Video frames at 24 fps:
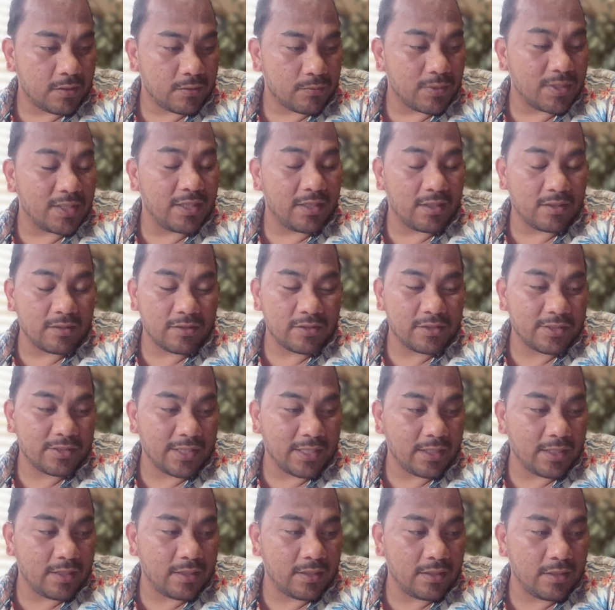
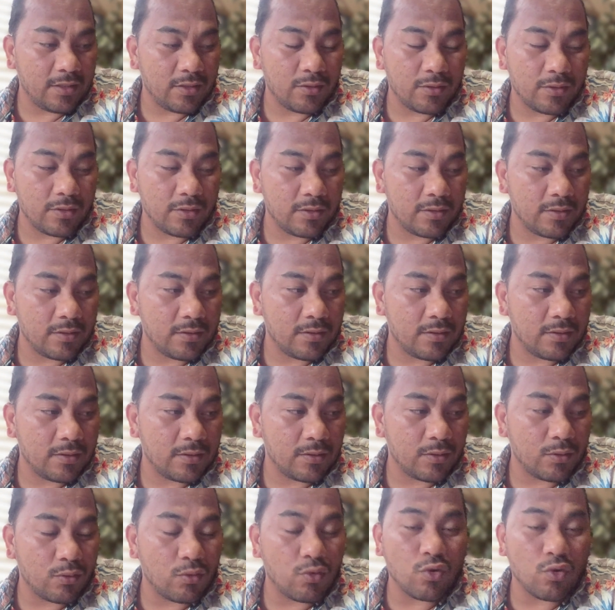understand,
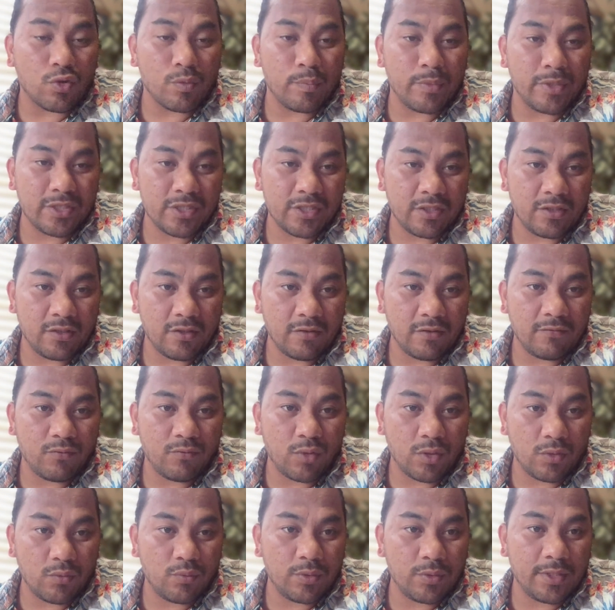the core mission of
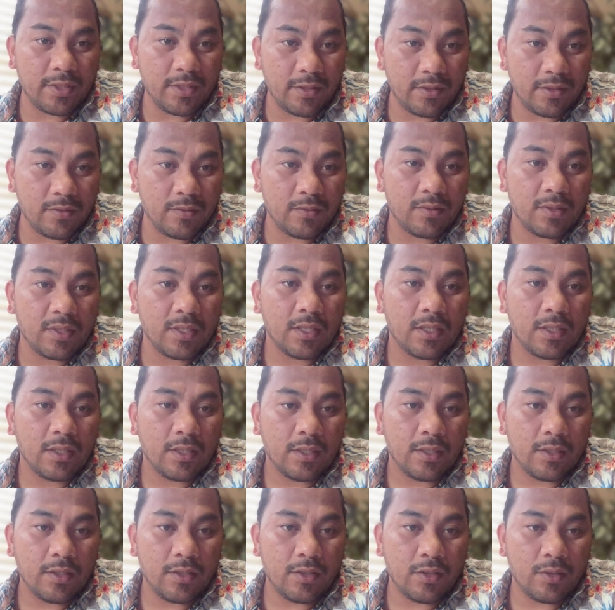what we do,
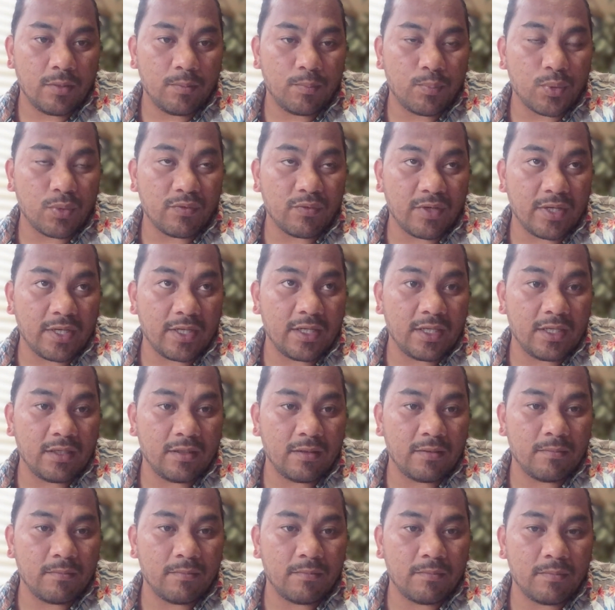
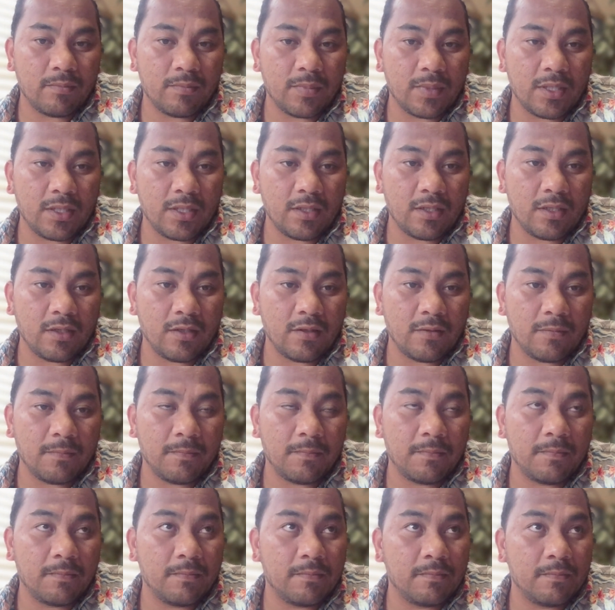providing um,
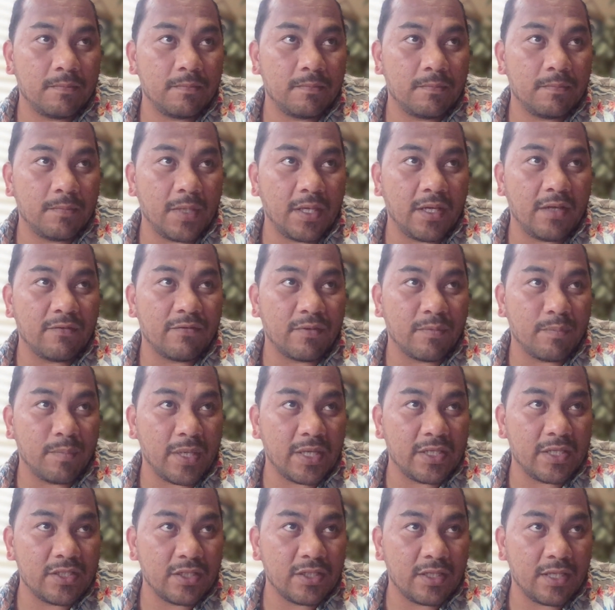
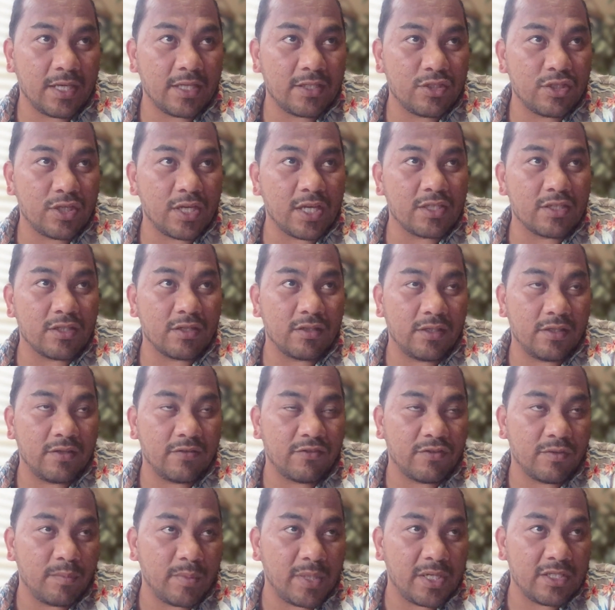information, educational
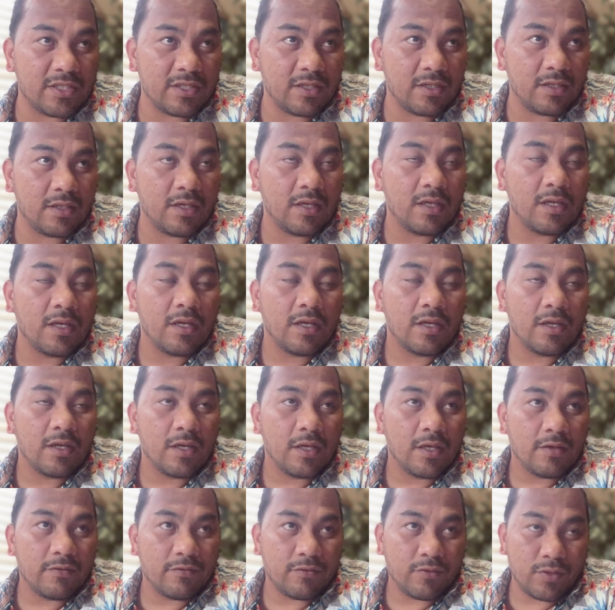information
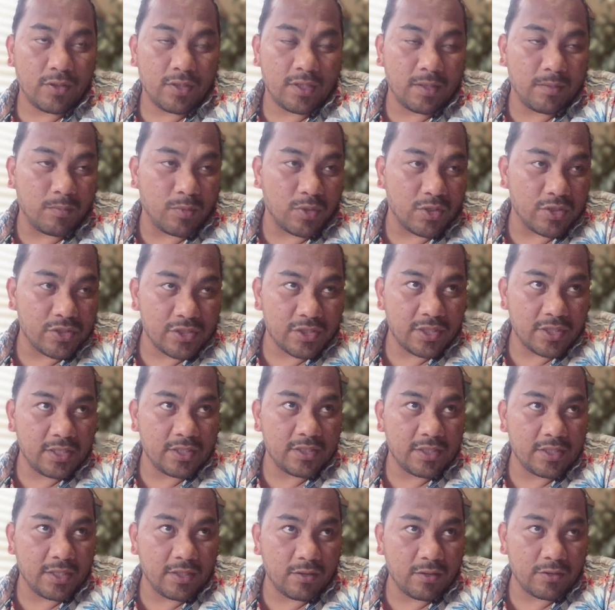for
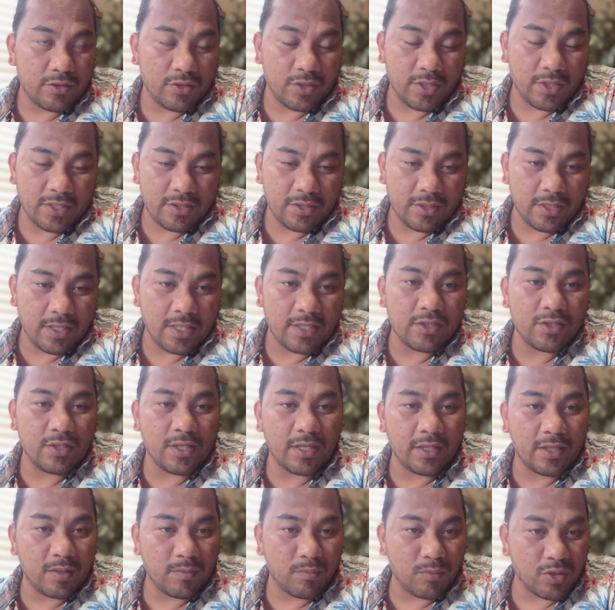non-Marshallese and also
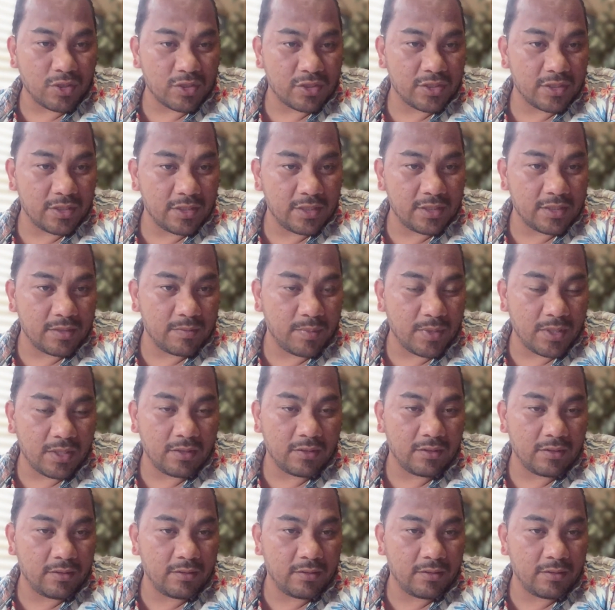educate the Marshallese about